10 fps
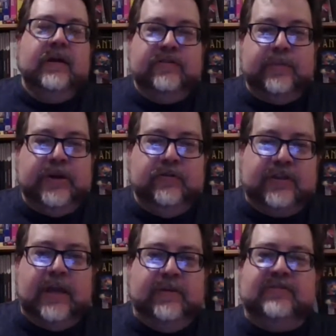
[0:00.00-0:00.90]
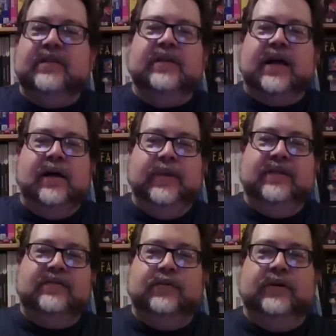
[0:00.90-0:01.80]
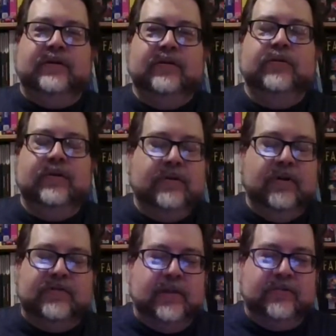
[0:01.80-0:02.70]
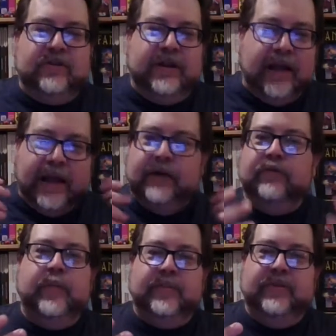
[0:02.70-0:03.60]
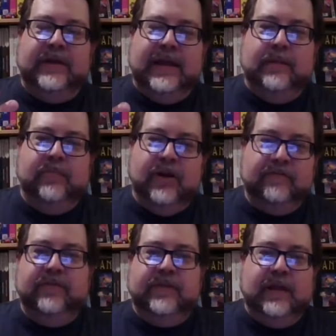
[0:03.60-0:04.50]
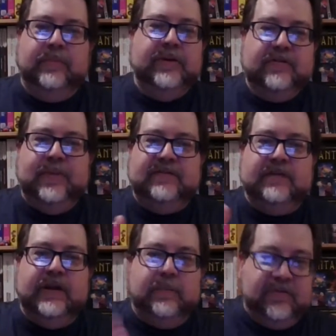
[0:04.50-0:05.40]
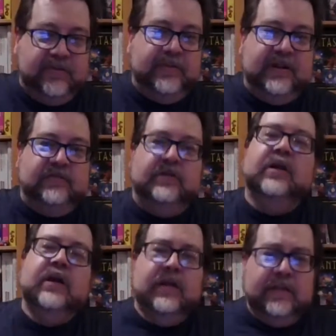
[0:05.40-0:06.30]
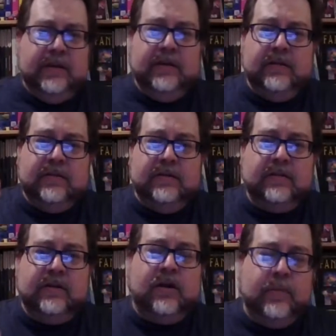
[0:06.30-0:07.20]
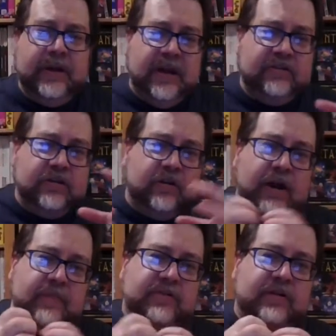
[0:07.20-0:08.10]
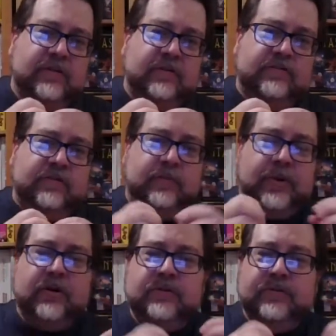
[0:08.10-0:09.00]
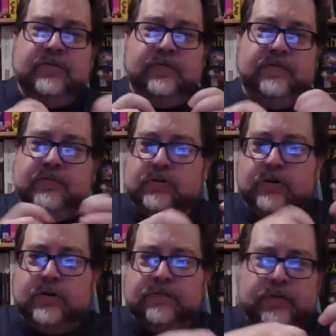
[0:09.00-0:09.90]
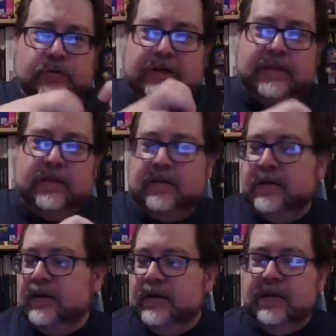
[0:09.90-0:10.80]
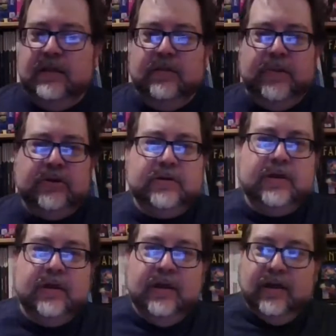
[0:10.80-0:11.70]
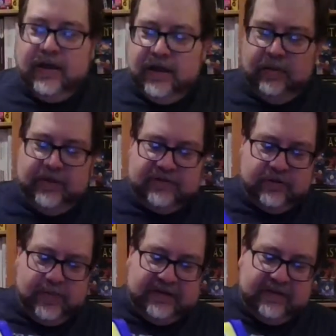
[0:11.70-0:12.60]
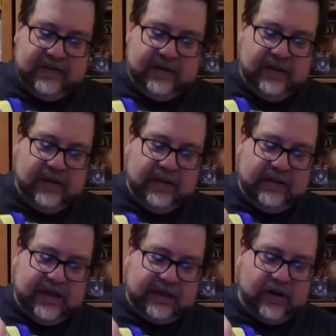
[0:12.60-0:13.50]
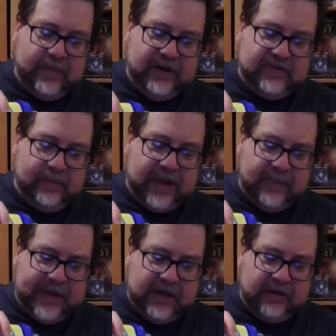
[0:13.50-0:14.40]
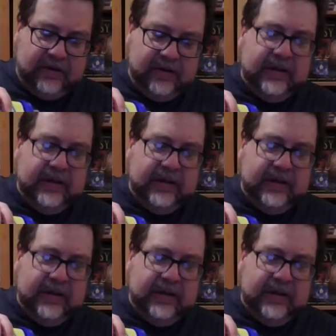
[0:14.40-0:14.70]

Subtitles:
Somebody who's a chemist in the comments or who knows chemistry, I don't remember the name off of the top, but it's basically like precipitation. The carbonation grabs onto those little particles of sugar floating in the milk, and so it makes that carbonation pop out